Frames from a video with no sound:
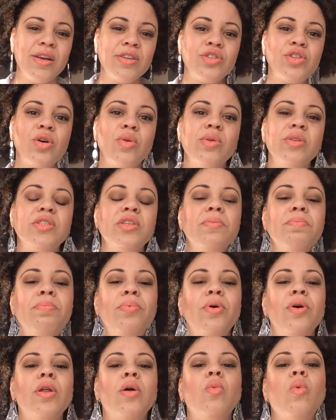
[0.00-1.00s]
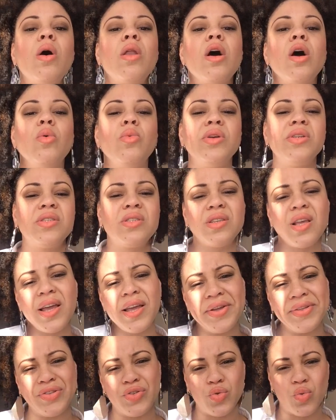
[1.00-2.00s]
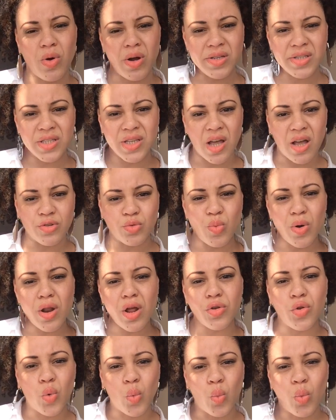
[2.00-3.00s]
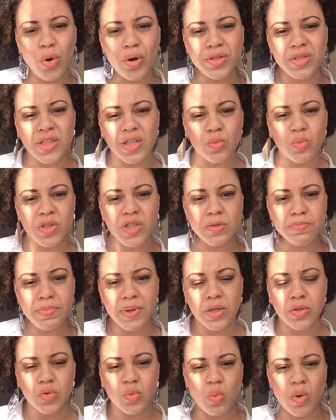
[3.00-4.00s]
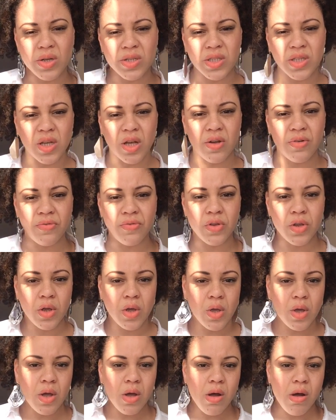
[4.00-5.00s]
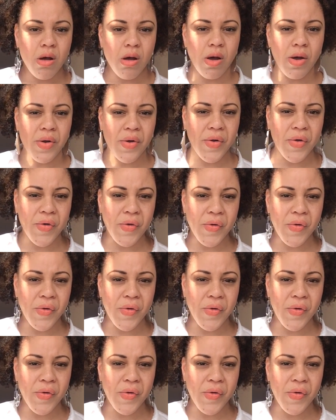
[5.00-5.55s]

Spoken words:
So it's important. What are we saying to ourselves? What are the words that we speak to ourselves? Are